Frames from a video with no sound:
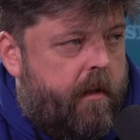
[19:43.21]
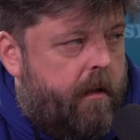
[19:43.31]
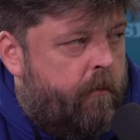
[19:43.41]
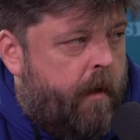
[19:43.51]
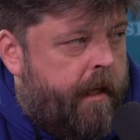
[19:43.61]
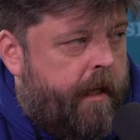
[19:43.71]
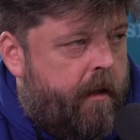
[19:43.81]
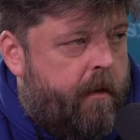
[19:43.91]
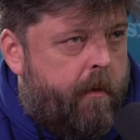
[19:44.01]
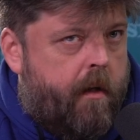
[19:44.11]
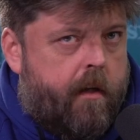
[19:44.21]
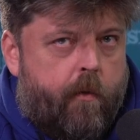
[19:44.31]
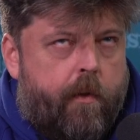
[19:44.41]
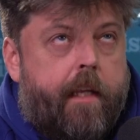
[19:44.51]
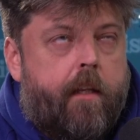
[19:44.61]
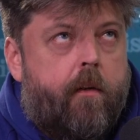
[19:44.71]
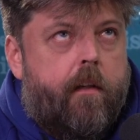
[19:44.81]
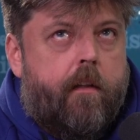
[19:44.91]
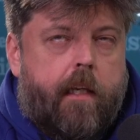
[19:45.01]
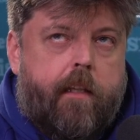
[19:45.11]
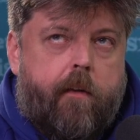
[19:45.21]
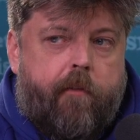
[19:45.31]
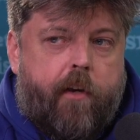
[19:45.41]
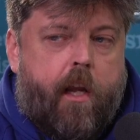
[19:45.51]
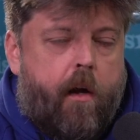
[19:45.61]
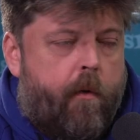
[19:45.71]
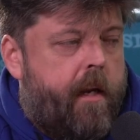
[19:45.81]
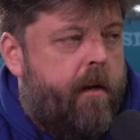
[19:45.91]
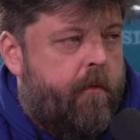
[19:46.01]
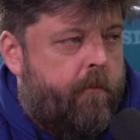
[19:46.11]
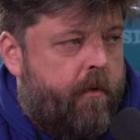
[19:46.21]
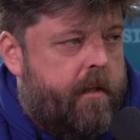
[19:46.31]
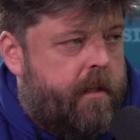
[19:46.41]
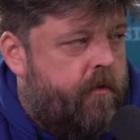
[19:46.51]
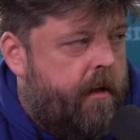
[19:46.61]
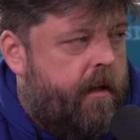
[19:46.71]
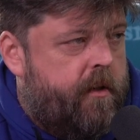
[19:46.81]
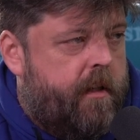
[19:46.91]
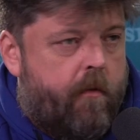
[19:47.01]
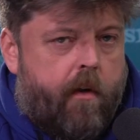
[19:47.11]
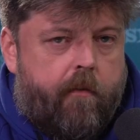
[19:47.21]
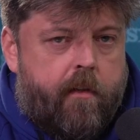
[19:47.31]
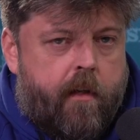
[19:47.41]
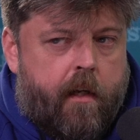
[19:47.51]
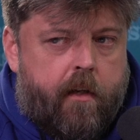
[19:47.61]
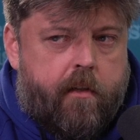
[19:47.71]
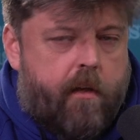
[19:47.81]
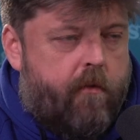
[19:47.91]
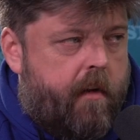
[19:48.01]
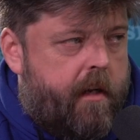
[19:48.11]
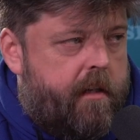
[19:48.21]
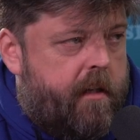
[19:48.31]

a way out of the market, or they don't have a coherent pricing strategy. They're either so crazy